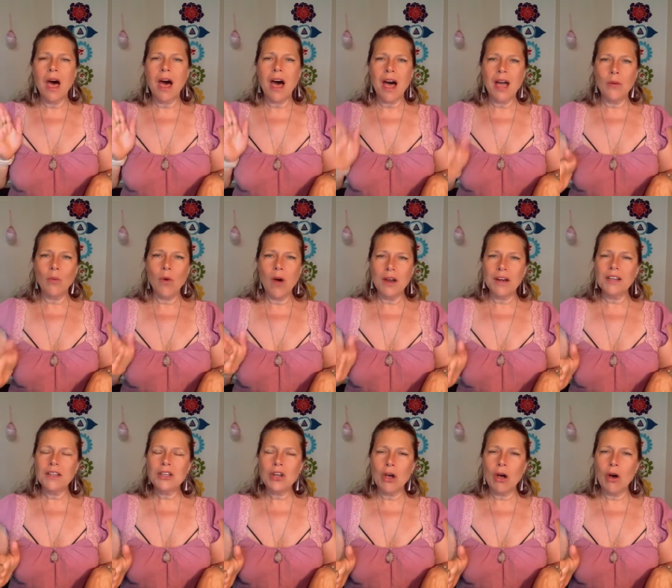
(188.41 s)
I want
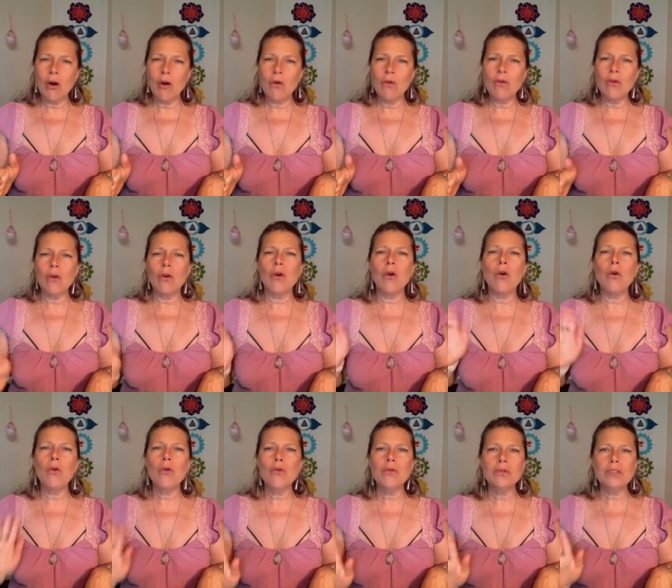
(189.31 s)
to know
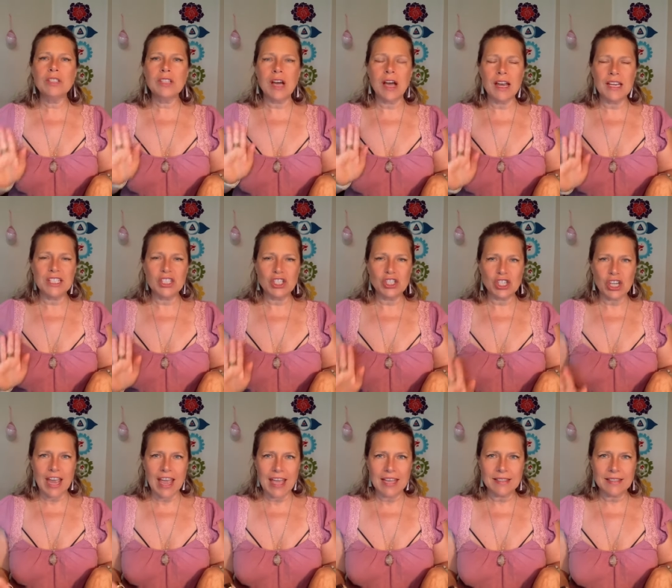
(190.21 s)
who
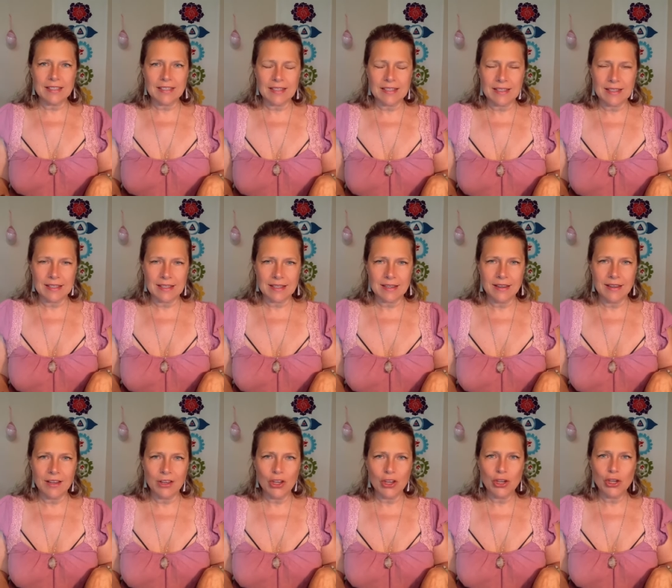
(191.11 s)
digests
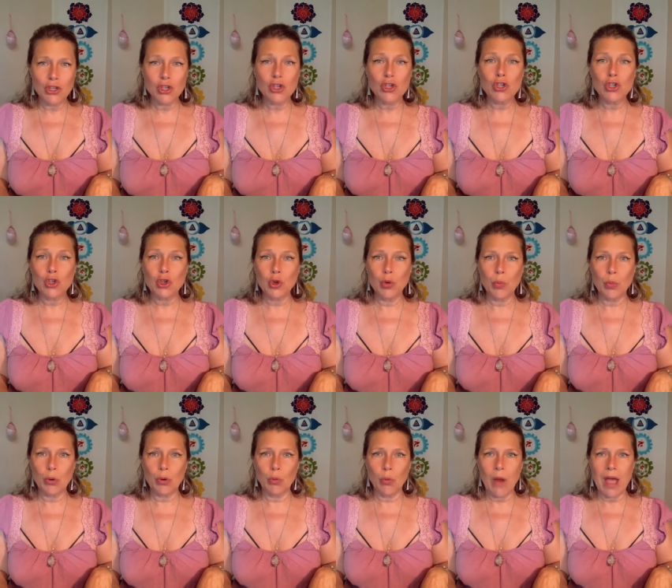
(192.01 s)

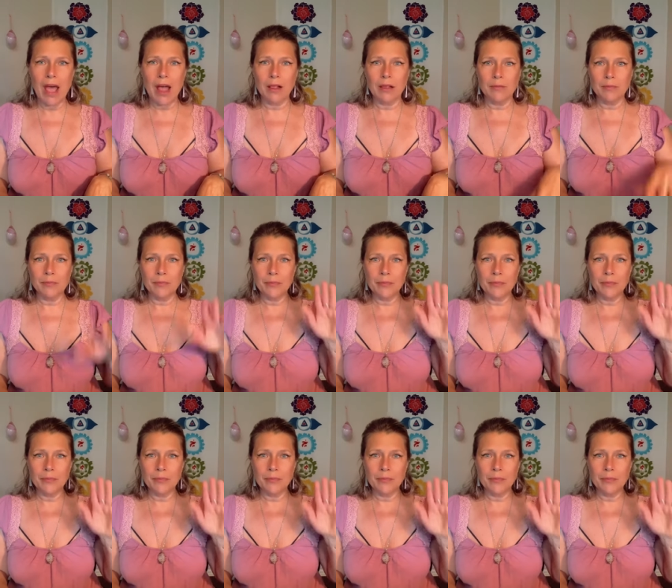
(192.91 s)
super well,